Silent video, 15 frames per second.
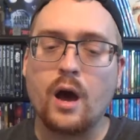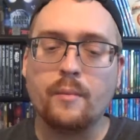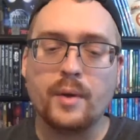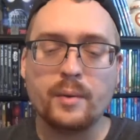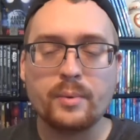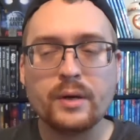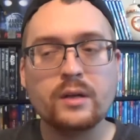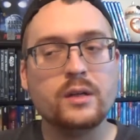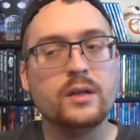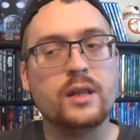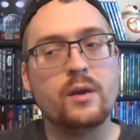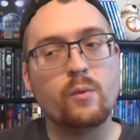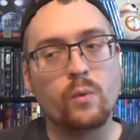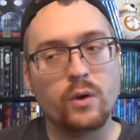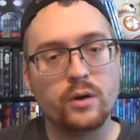Um, and apparently
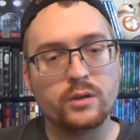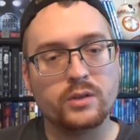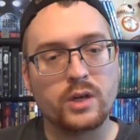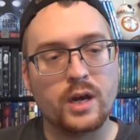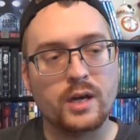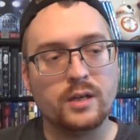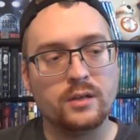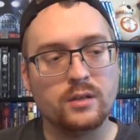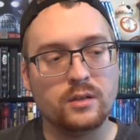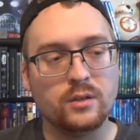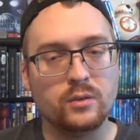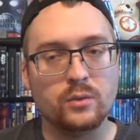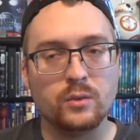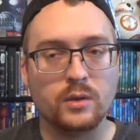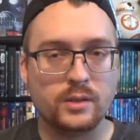they were trying to
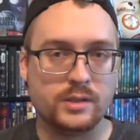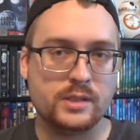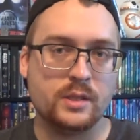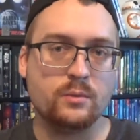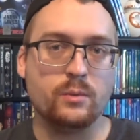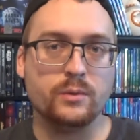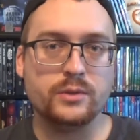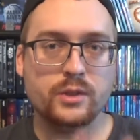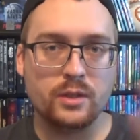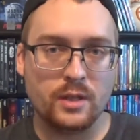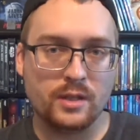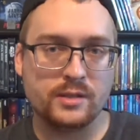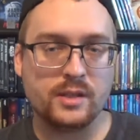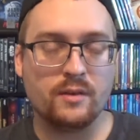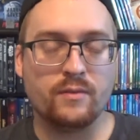do a sequel to
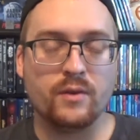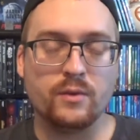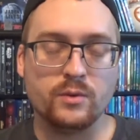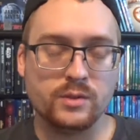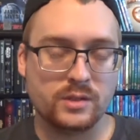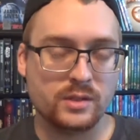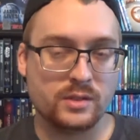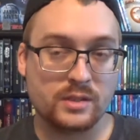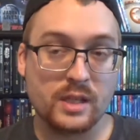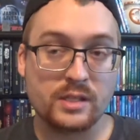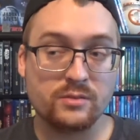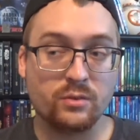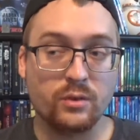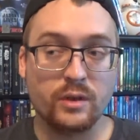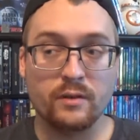this if it was
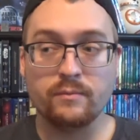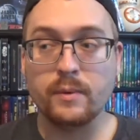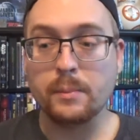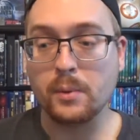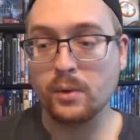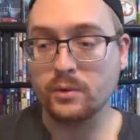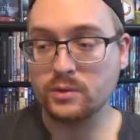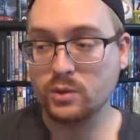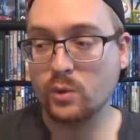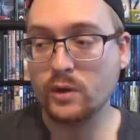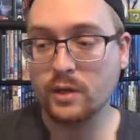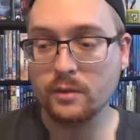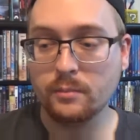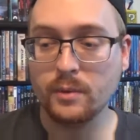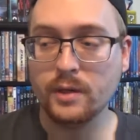successful and if people enjoyed
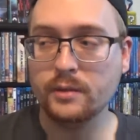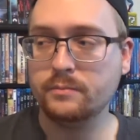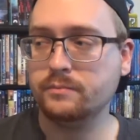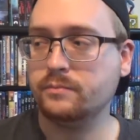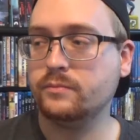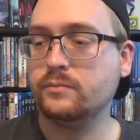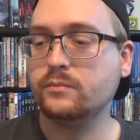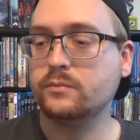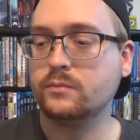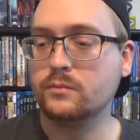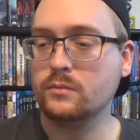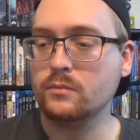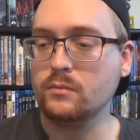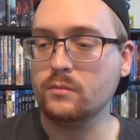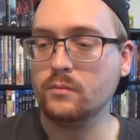it, but
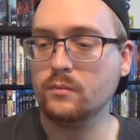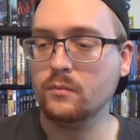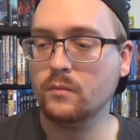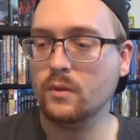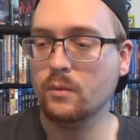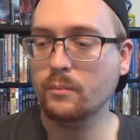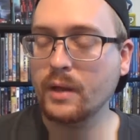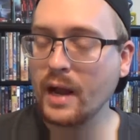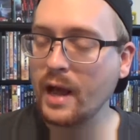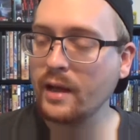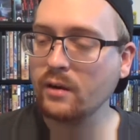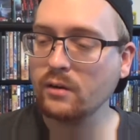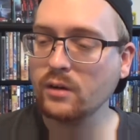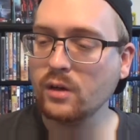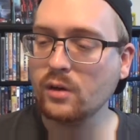but I
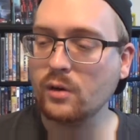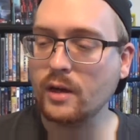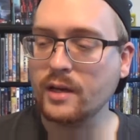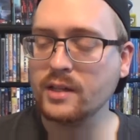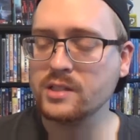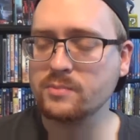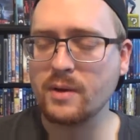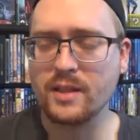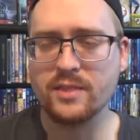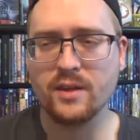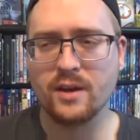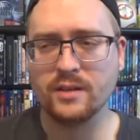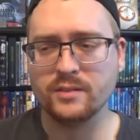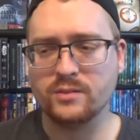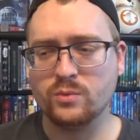don't know. I guess my
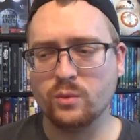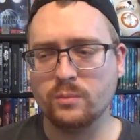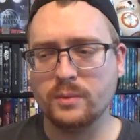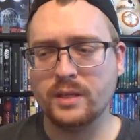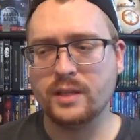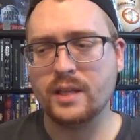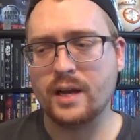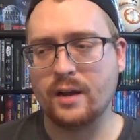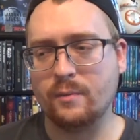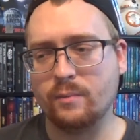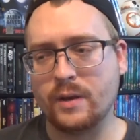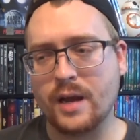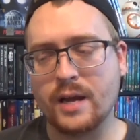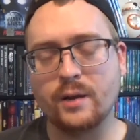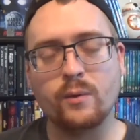thoughts would be that I
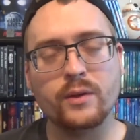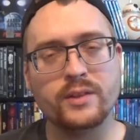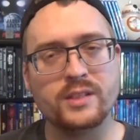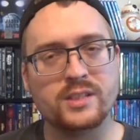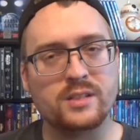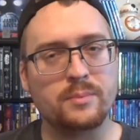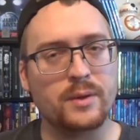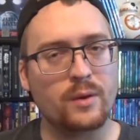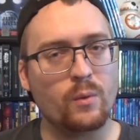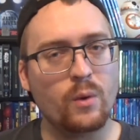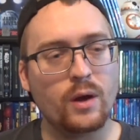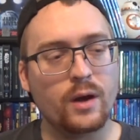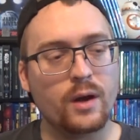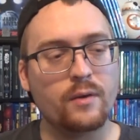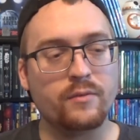kind of want this to be a
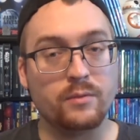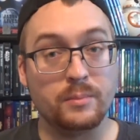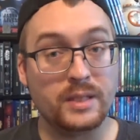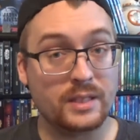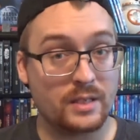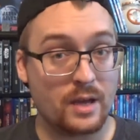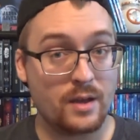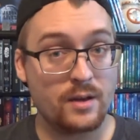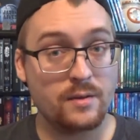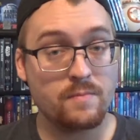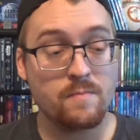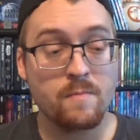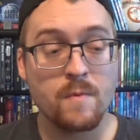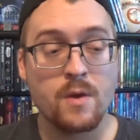one-off and be done